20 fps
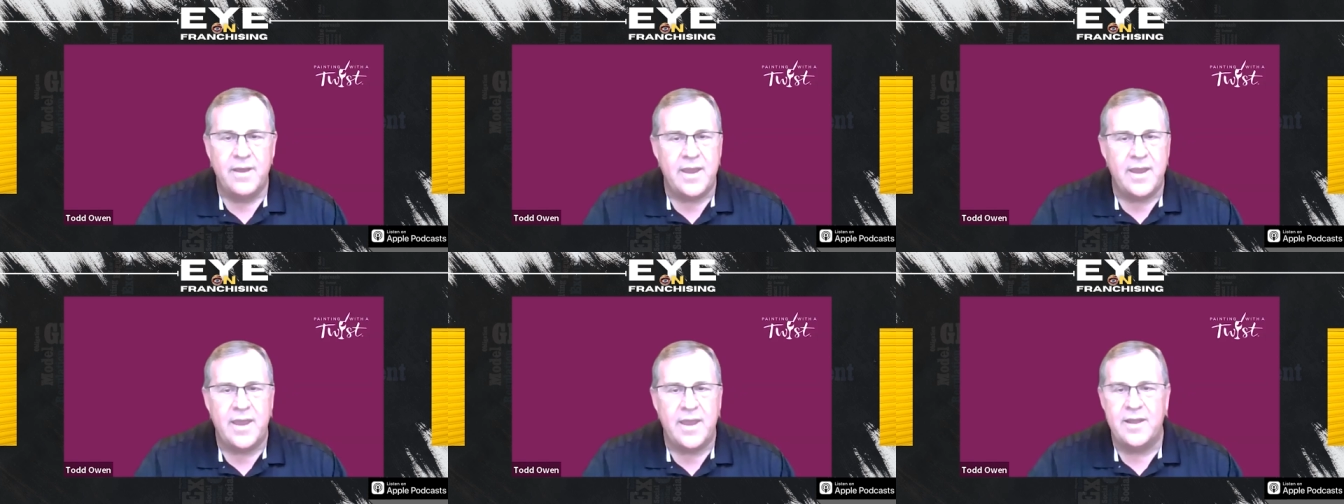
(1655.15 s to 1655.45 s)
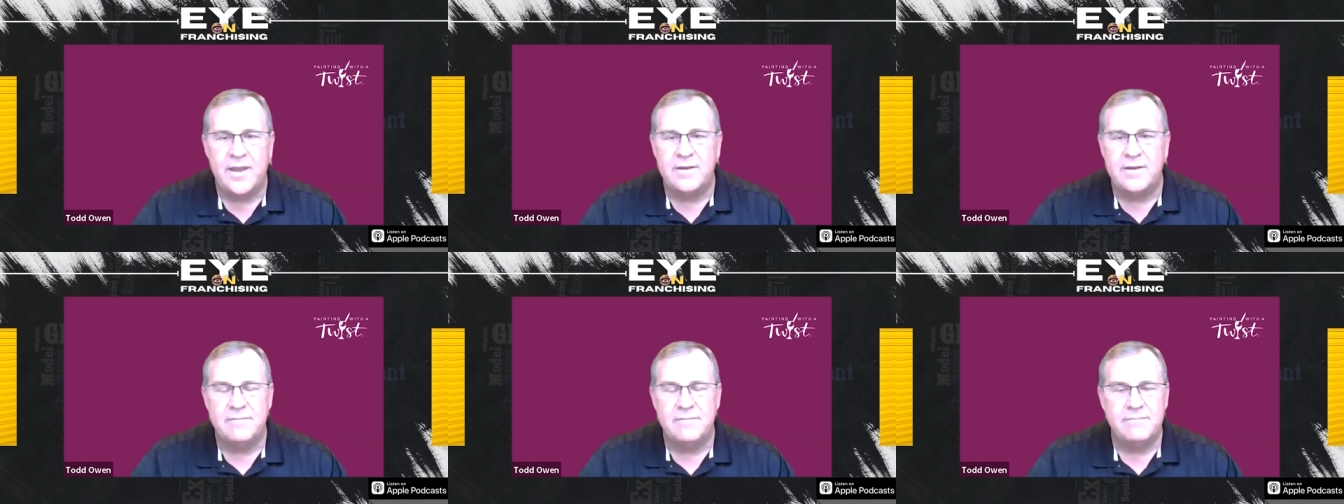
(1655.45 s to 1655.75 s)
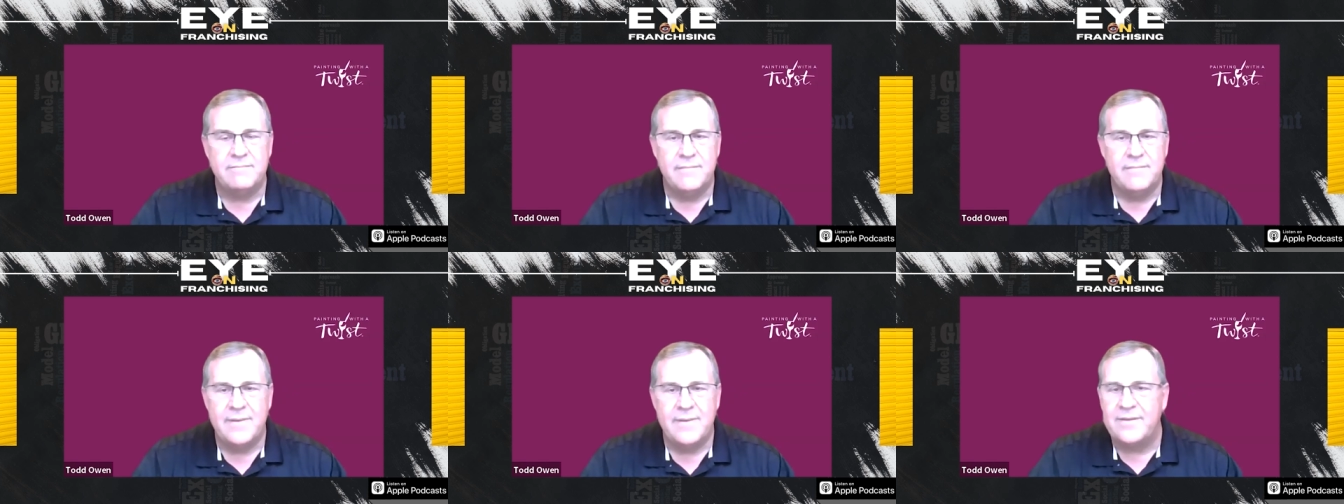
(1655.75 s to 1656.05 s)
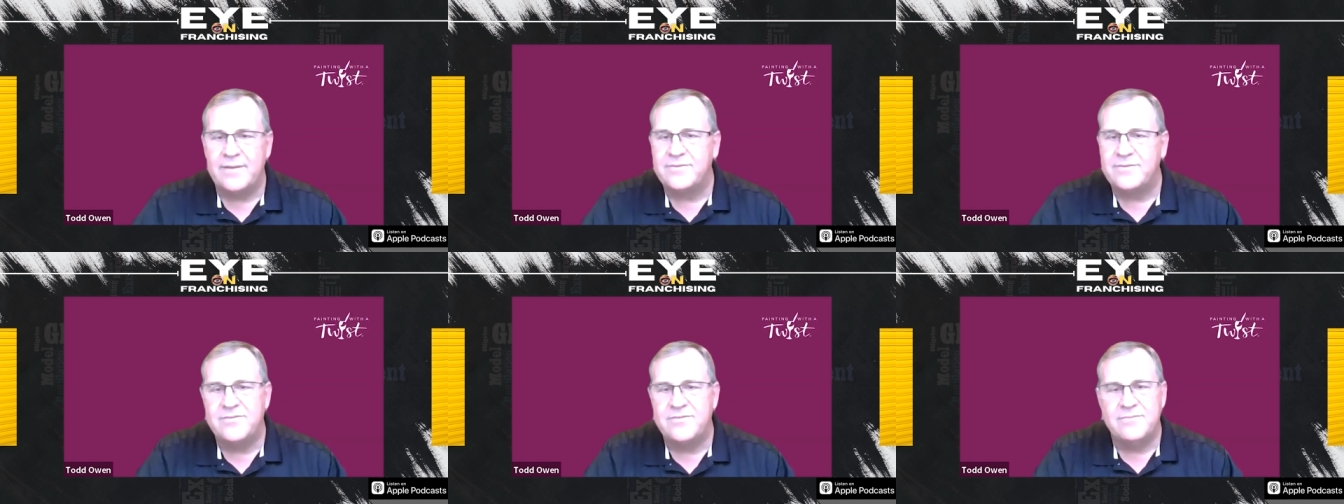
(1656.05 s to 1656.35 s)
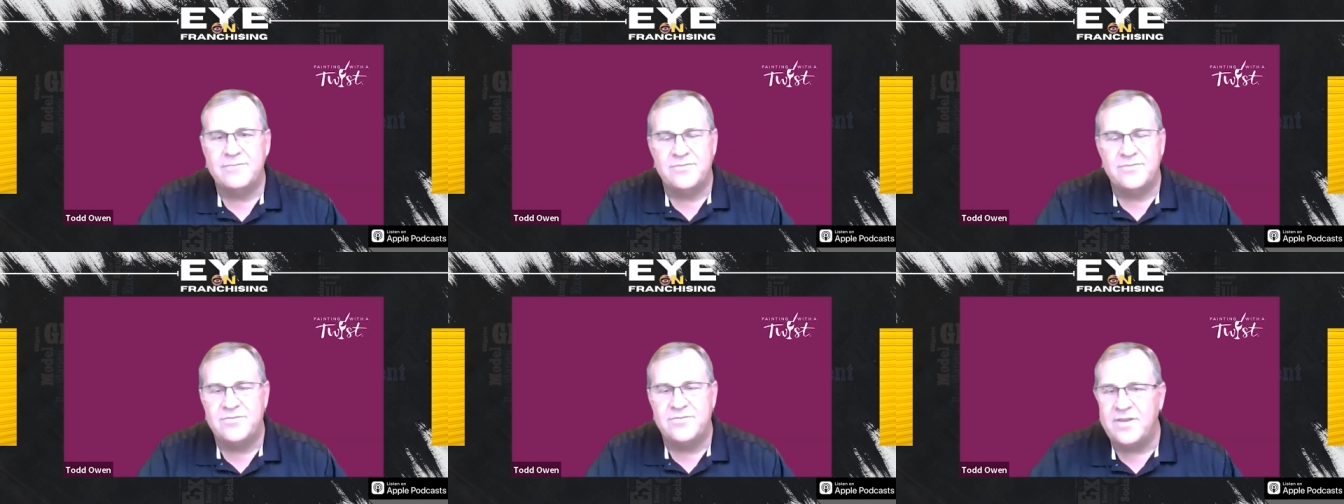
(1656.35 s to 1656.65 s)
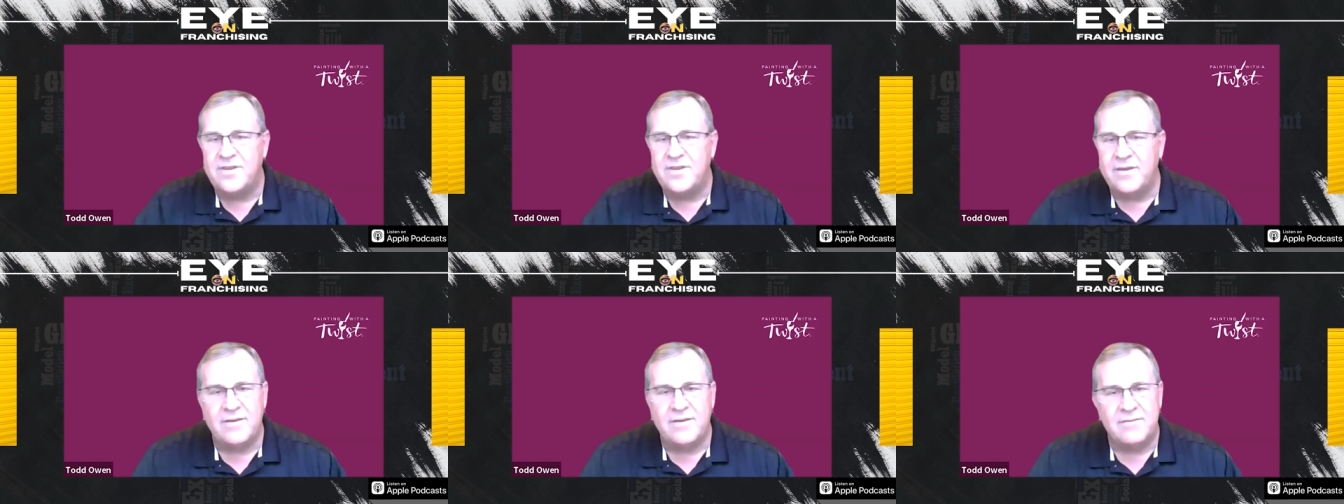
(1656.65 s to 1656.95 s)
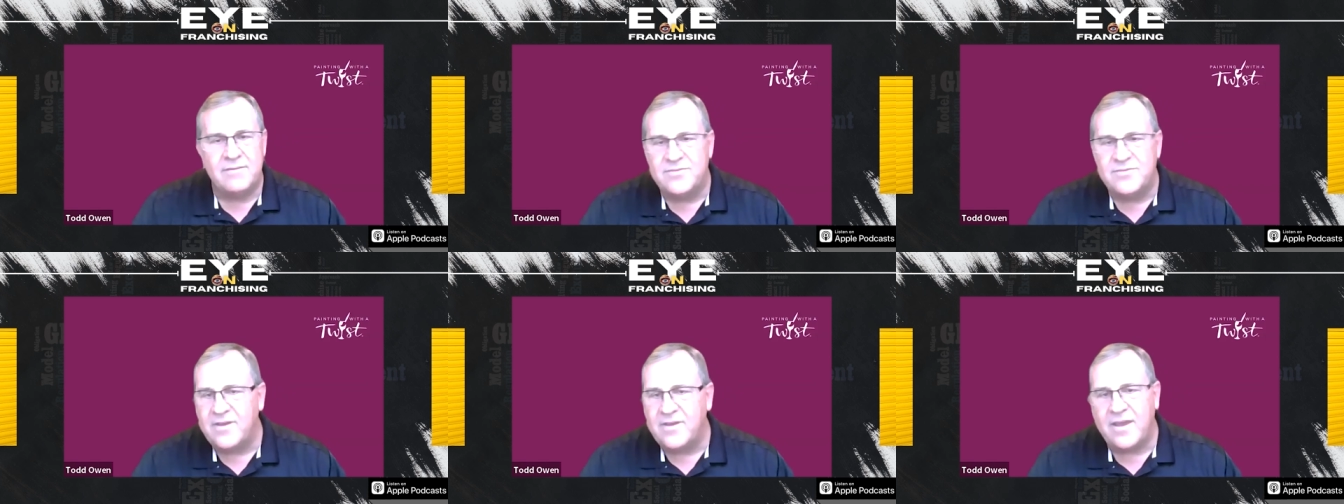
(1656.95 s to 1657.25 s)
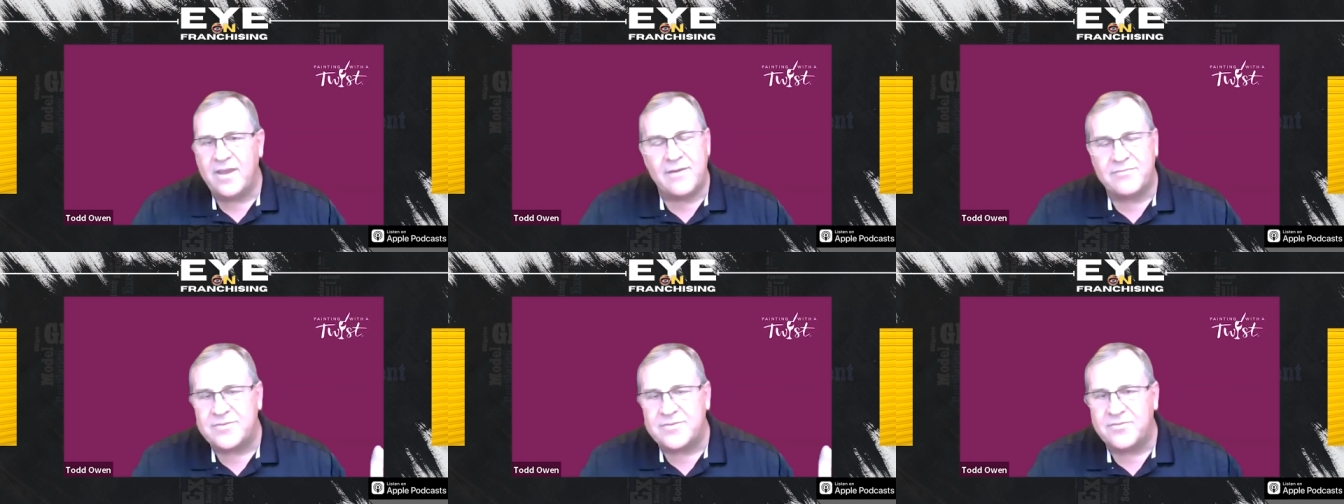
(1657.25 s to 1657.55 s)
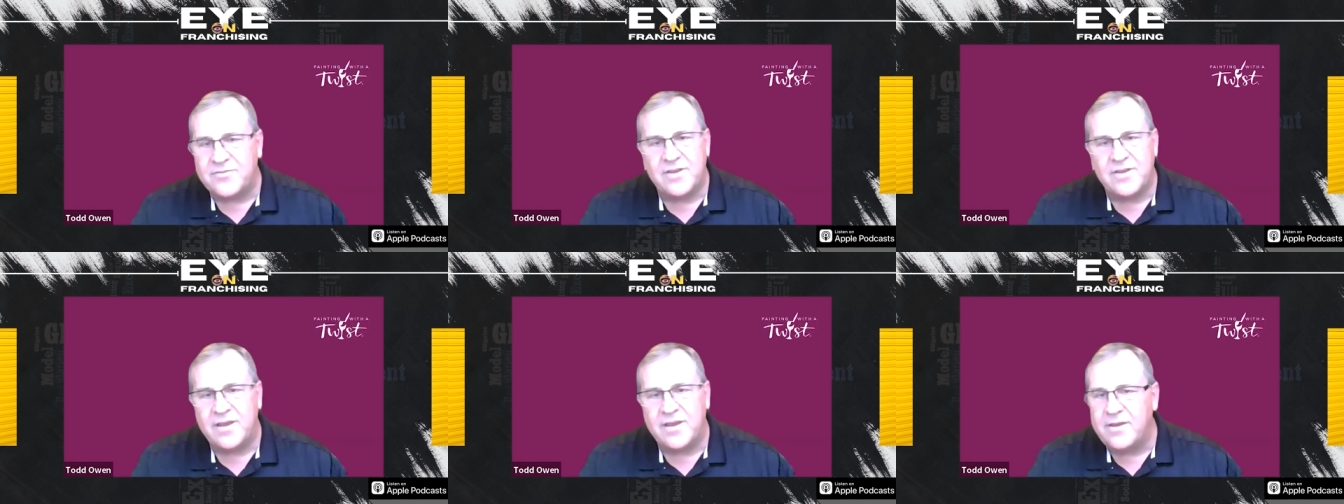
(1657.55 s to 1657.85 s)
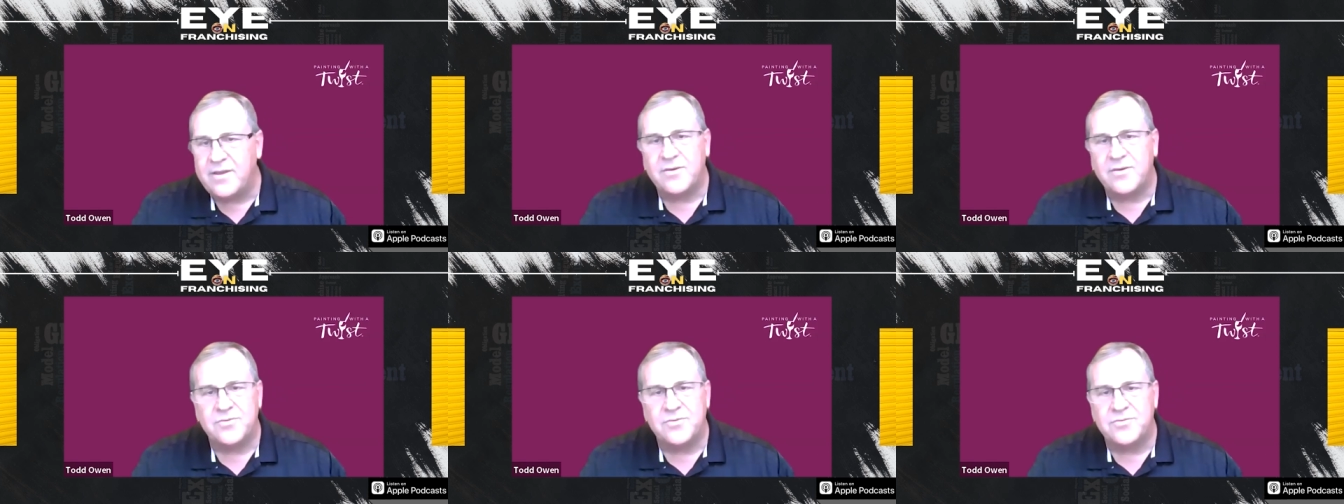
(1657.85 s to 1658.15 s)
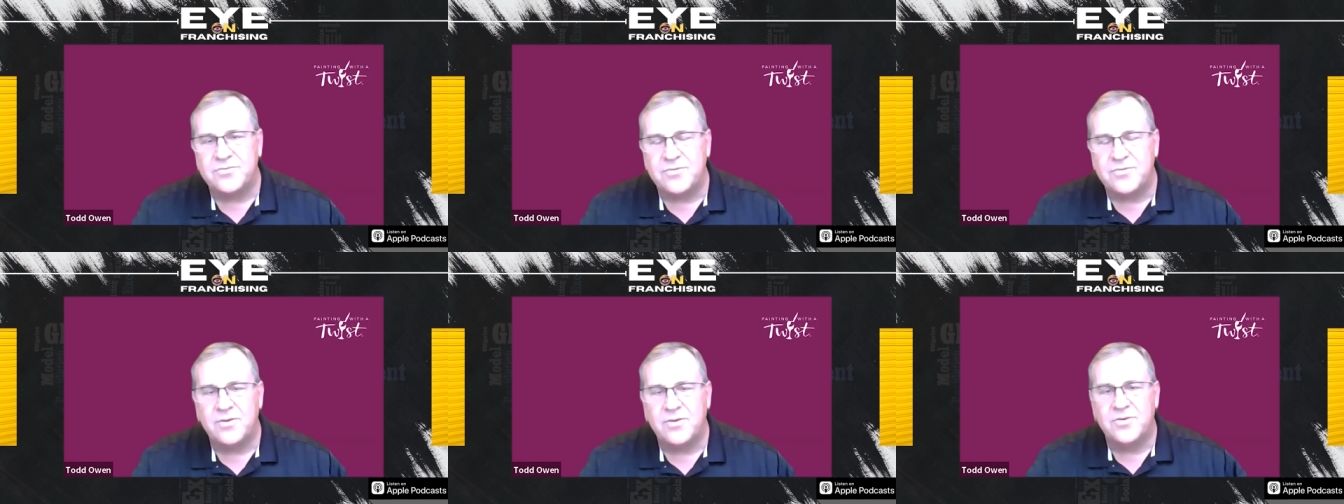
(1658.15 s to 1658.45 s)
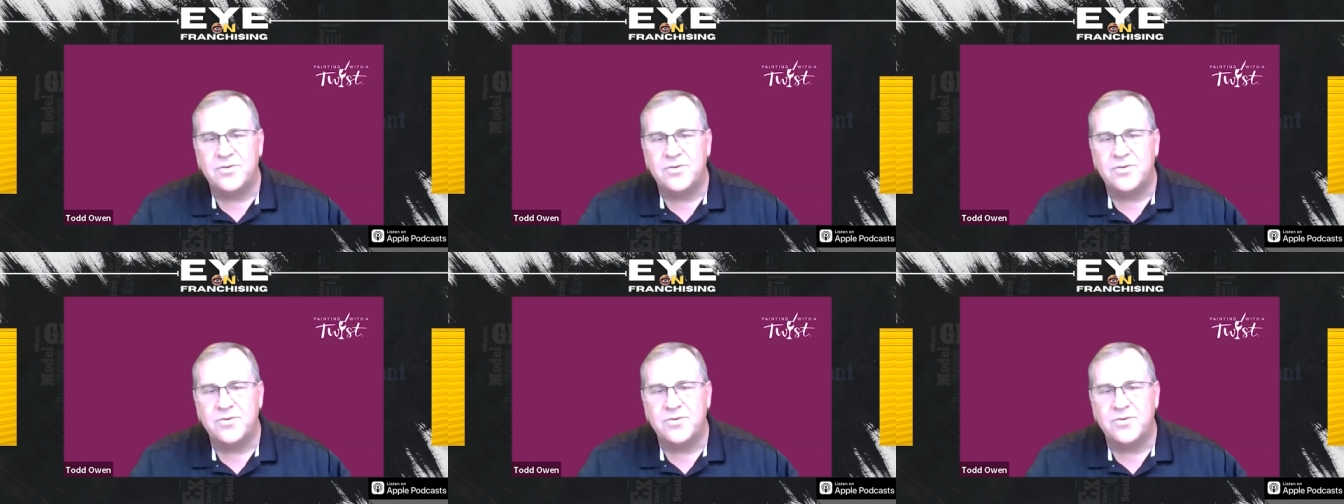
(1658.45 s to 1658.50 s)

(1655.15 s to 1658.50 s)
And it's Z, Z after Z who's,